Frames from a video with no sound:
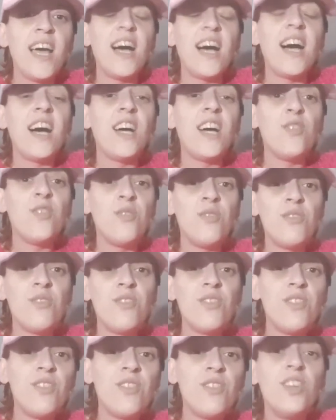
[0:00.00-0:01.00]
I
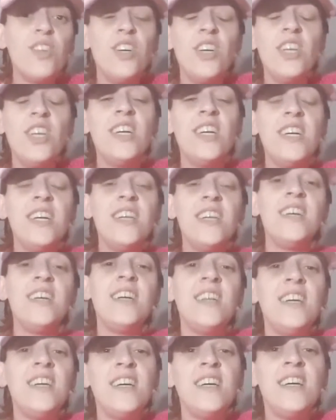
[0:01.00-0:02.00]
know,
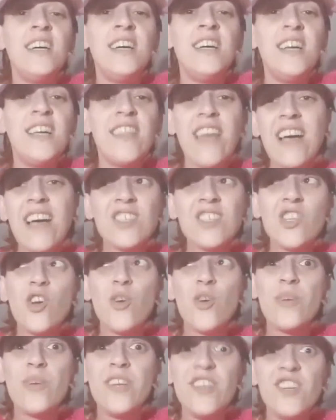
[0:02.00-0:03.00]
that's
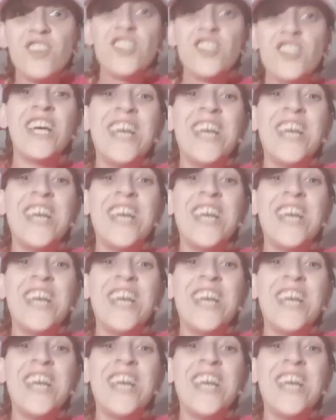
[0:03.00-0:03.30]
not weird.